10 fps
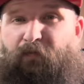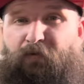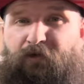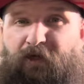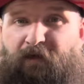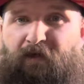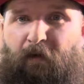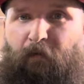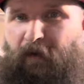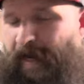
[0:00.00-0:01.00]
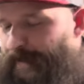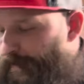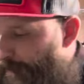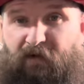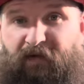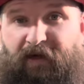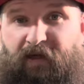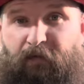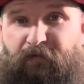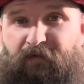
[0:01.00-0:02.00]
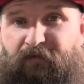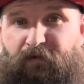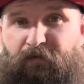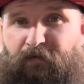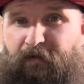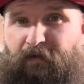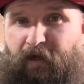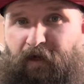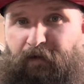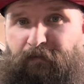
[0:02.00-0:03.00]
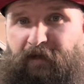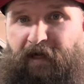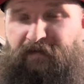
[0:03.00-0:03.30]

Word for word: Appreciate you coming back. So I've had a couple of you guys